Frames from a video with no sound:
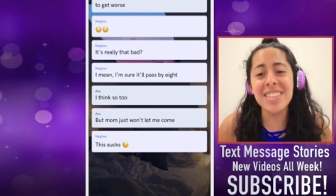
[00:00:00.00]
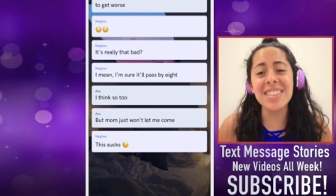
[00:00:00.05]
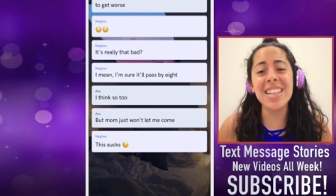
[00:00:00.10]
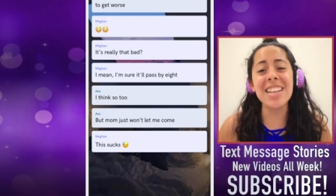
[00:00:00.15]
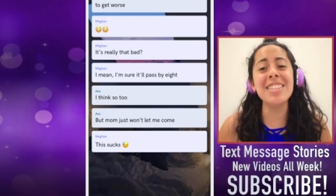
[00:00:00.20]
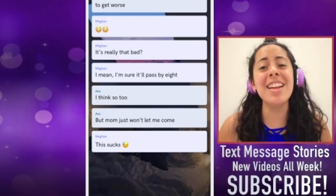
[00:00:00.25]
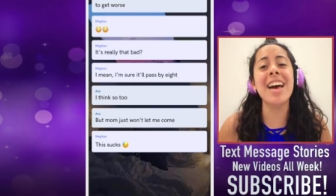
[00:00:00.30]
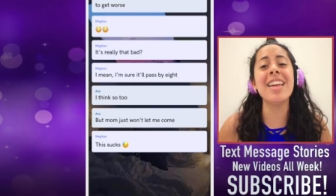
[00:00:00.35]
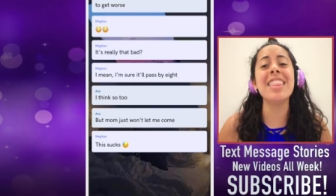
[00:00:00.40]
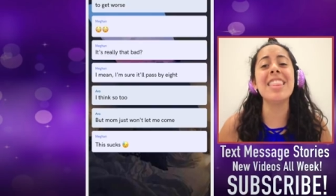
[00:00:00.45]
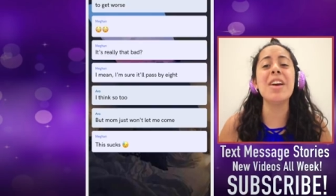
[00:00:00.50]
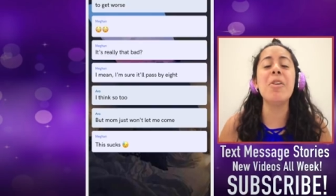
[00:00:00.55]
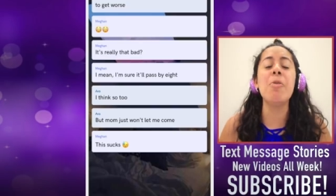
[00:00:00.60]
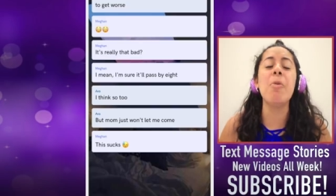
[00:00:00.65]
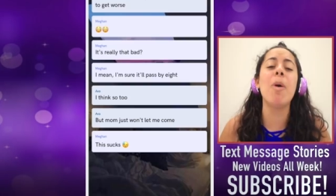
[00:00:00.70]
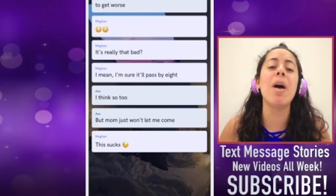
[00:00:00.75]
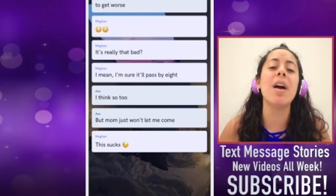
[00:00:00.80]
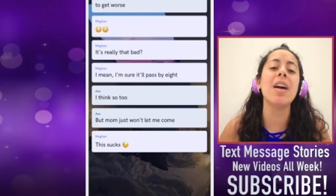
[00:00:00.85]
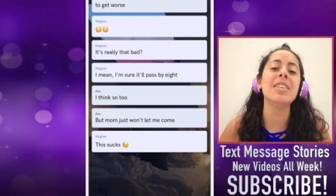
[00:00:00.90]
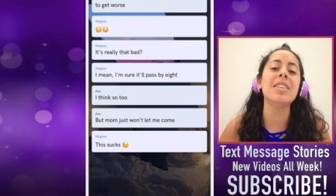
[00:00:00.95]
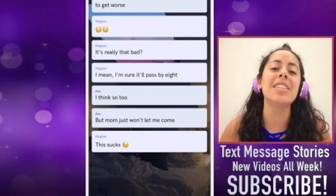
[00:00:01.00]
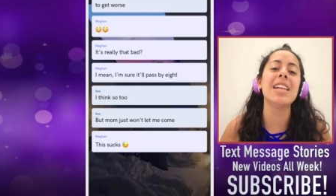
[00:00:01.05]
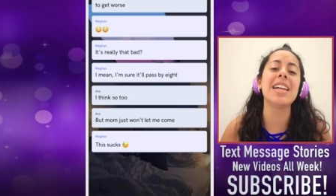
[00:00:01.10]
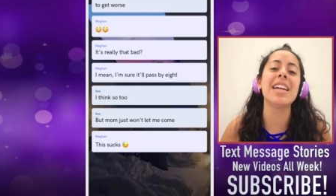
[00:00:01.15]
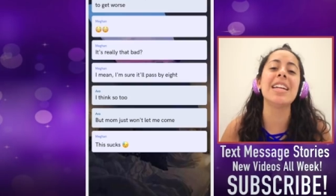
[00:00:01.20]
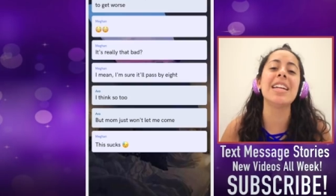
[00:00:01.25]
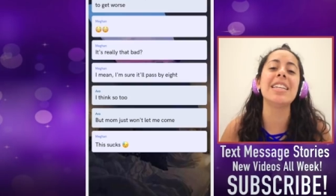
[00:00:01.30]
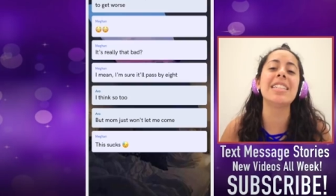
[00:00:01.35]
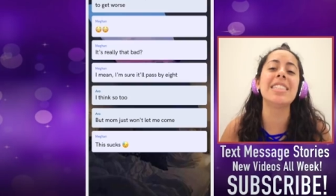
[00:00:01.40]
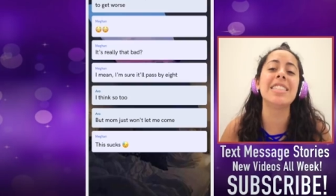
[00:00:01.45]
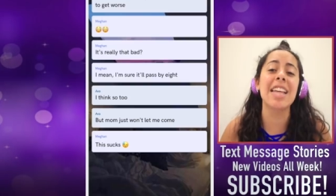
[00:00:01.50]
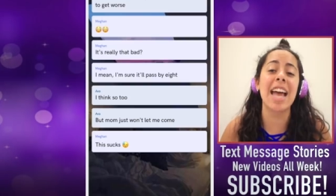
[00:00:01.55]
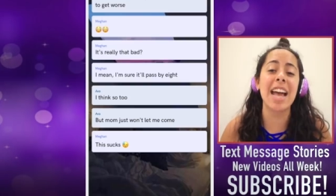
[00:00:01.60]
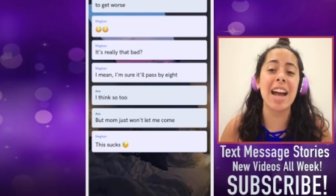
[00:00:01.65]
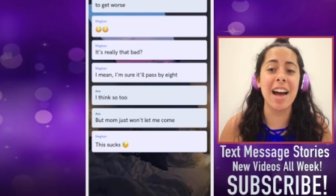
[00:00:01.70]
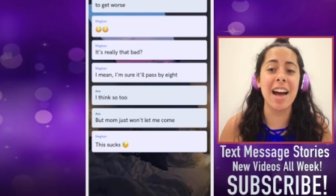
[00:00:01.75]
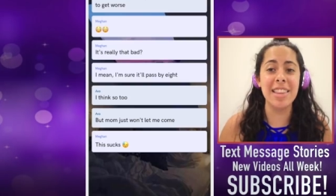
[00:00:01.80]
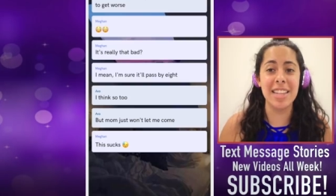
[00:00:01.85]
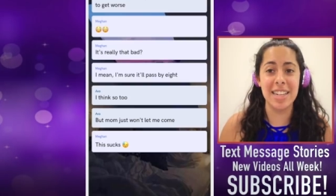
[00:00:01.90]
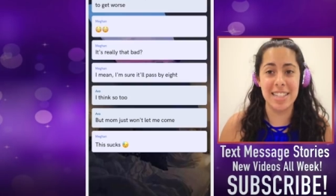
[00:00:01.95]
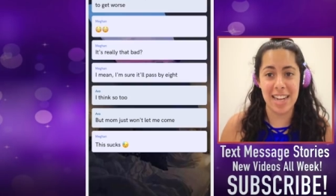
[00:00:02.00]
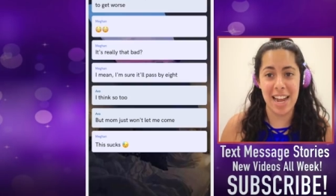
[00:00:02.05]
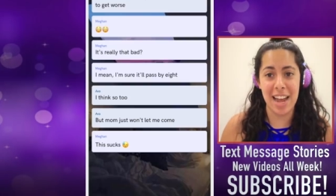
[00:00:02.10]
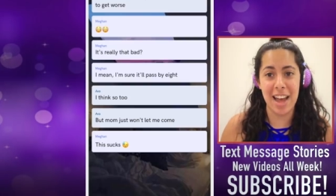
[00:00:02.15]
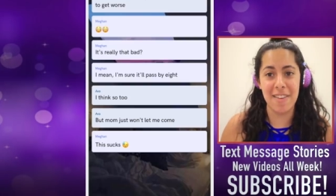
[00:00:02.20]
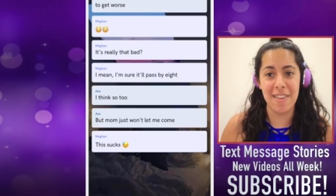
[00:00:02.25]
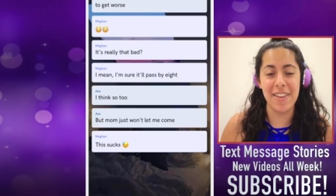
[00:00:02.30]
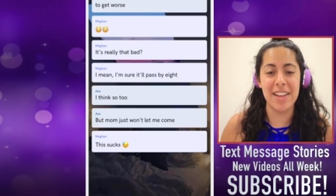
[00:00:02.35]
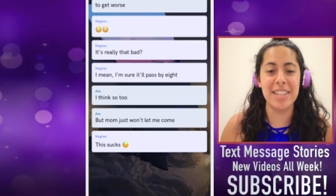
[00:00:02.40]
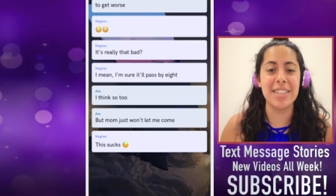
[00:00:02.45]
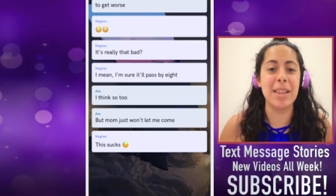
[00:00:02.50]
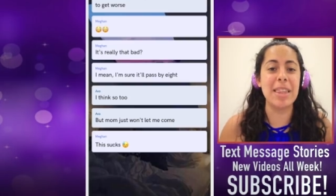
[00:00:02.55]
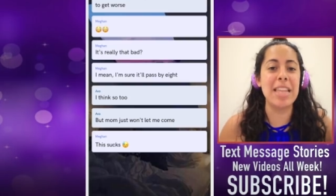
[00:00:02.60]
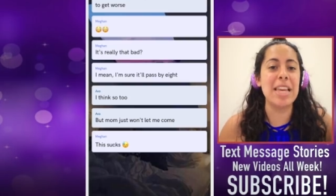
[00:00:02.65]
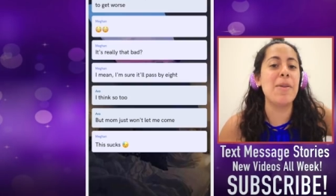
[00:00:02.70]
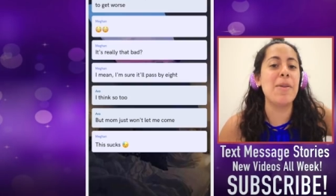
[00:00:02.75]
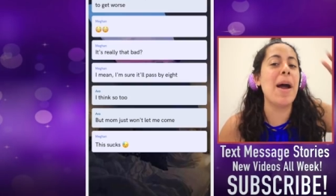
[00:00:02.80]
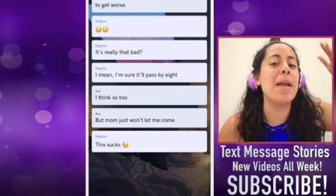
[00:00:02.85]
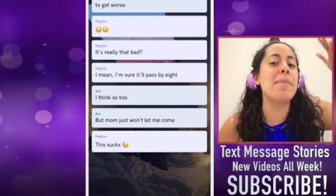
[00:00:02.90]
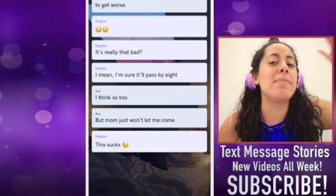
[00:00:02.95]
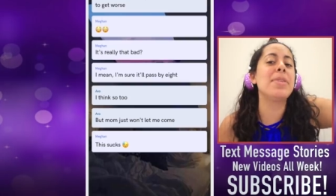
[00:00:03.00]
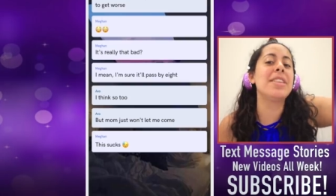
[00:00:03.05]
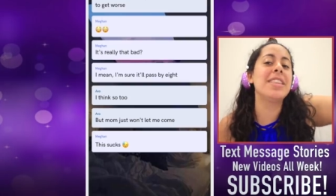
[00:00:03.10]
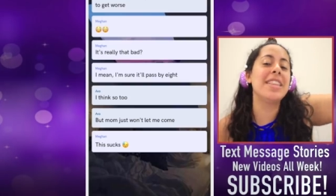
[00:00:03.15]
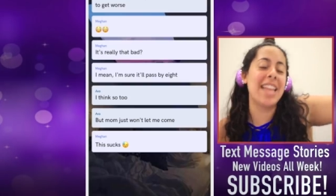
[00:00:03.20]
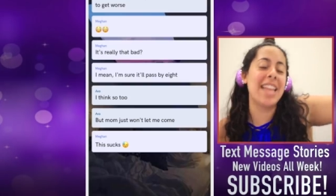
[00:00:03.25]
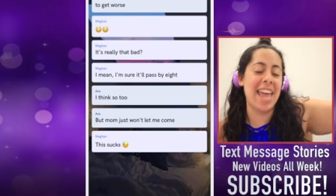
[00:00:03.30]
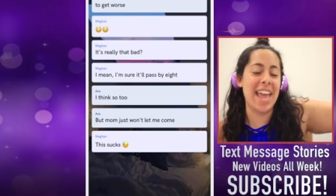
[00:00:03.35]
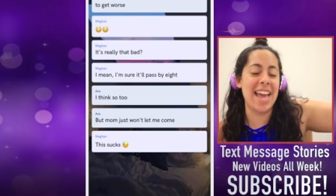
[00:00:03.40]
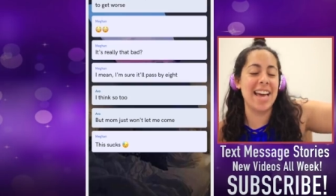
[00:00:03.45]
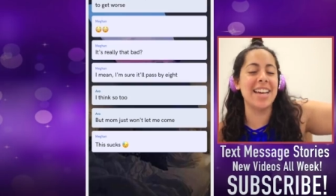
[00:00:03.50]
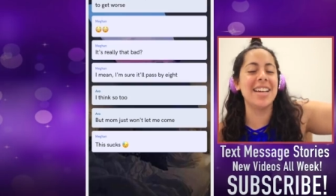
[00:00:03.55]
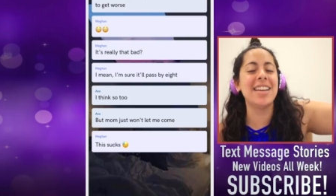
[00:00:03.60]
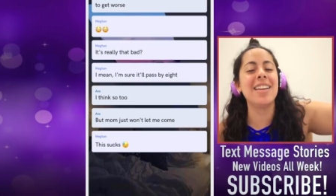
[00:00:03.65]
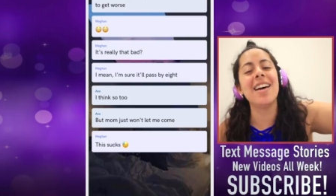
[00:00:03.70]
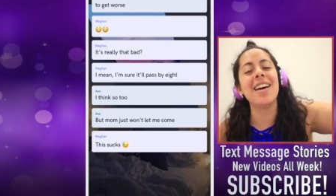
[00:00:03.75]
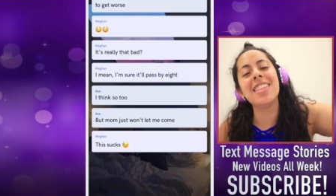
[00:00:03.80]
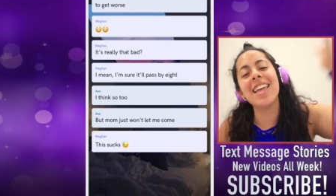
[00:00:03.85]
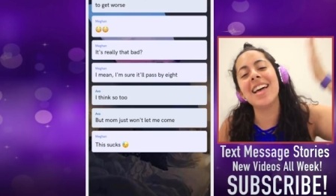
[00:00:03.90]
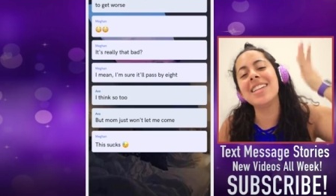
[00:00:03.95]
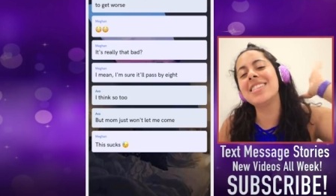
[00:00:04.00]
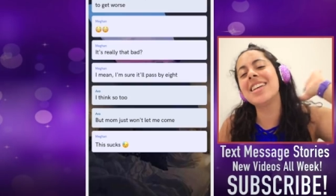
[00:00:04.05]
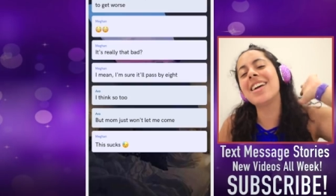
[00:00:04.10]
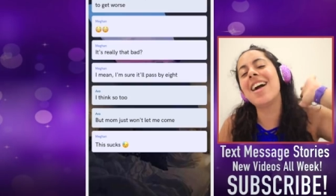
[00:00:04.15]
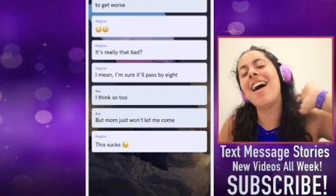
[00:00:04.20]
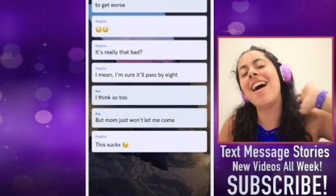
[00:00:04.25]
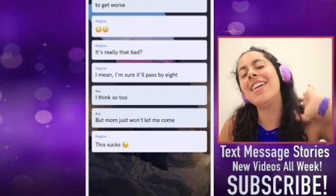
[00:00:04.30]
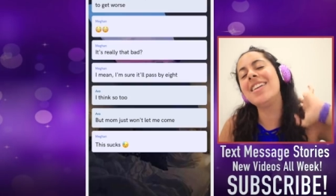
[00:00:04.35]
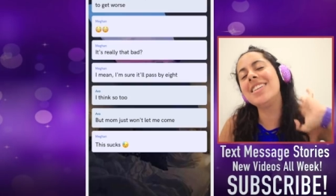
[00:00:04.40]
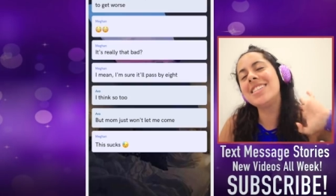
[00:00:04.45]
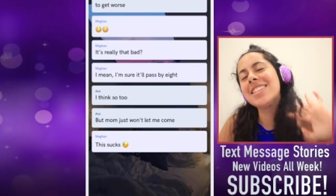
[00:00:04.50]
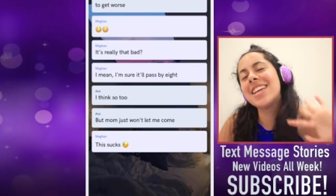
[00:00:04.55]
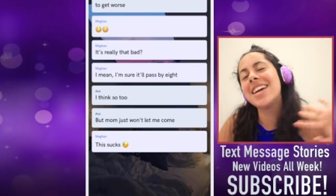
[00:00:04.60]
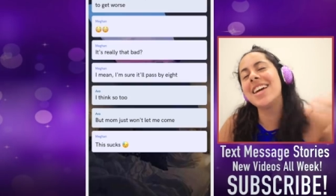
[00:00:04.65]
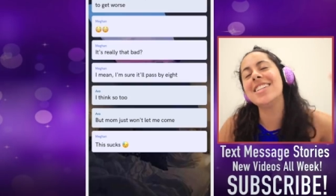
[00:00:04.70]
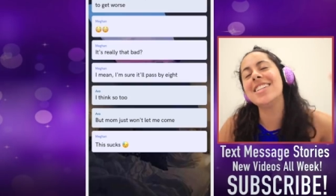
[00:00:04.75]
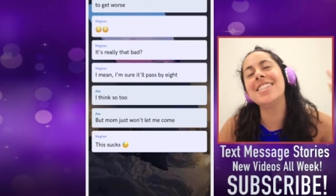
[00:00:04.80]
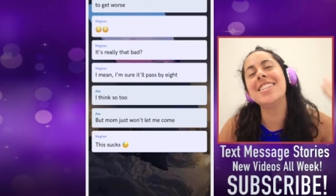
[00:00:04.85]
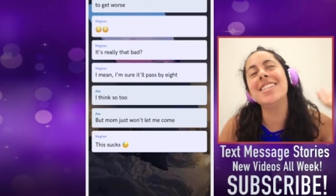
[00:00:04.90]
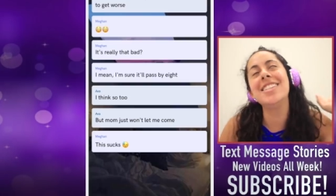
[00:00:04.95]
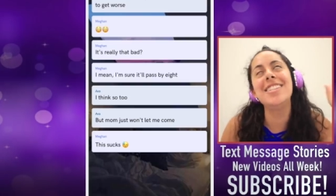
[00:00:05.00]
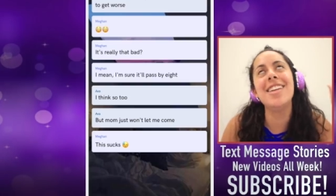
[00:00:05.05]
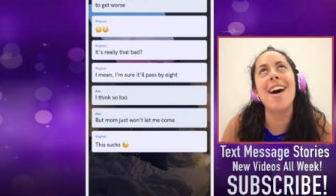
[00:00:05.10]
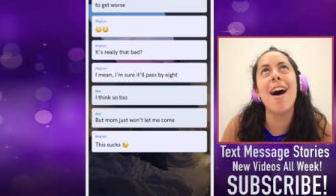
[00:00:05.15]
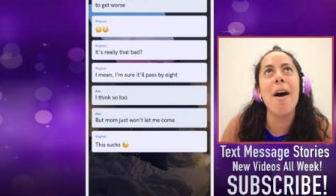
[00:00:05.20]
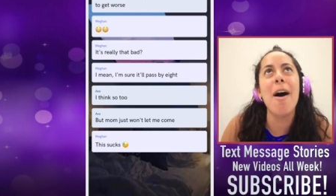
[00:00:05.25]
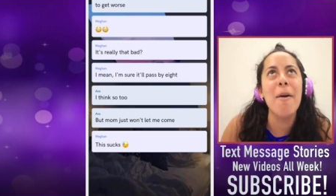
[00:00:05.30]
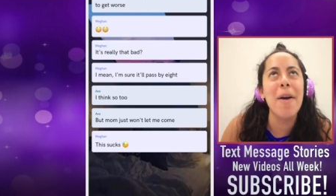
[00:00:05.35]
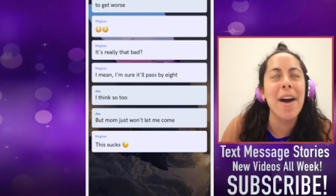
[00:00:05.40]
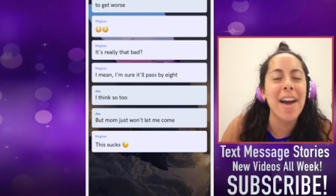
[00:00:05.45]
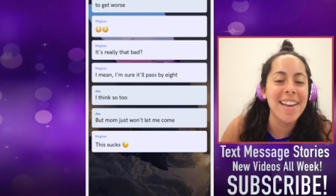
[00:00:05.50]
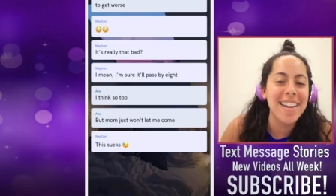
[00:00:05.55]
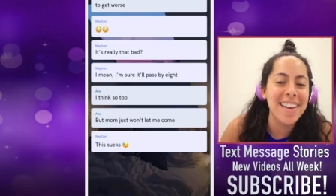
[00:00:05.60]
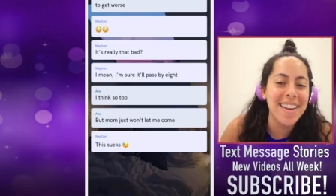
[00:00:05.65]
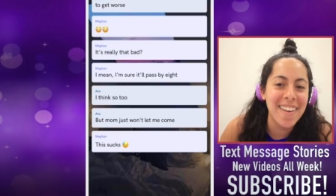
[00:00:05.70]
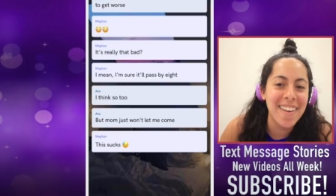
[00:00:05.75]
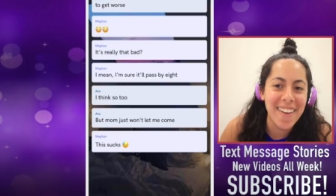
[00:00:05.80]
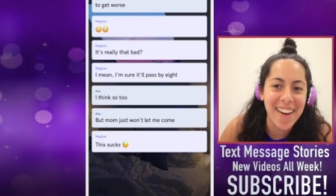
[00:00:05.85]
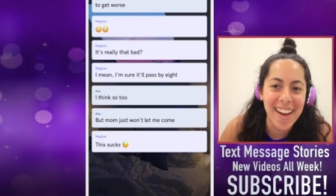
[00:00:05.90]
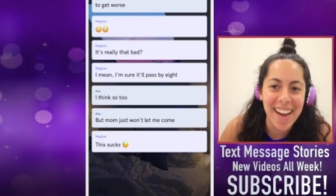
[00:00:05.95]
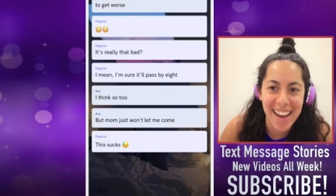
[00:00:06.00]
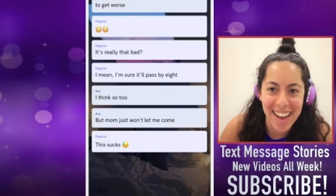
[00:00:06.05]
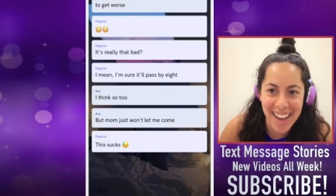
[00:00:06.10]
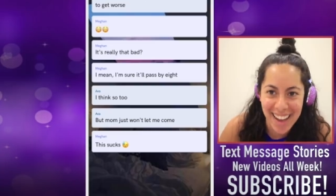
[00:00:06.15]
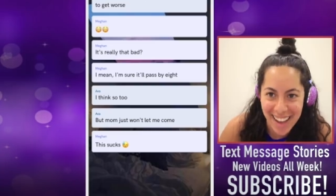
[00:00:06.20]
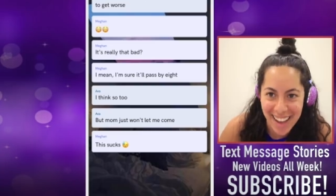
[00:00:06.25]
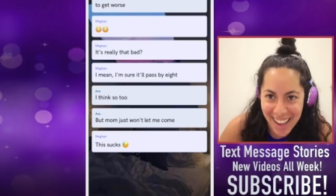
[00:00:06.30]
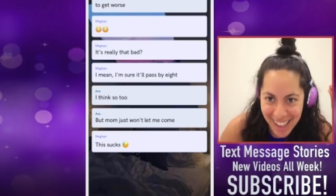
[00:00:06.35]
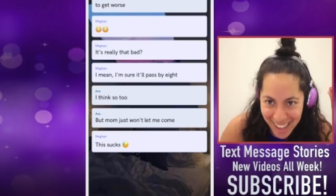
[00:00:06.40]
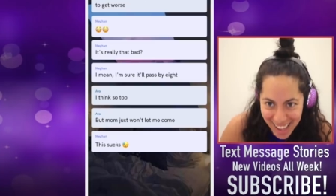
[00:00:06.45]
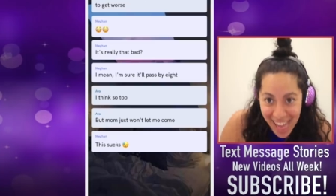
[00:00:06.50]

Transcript: There's like nothing worse than getting sick on the day of like something you had planned. That's like honestly it's so annoying.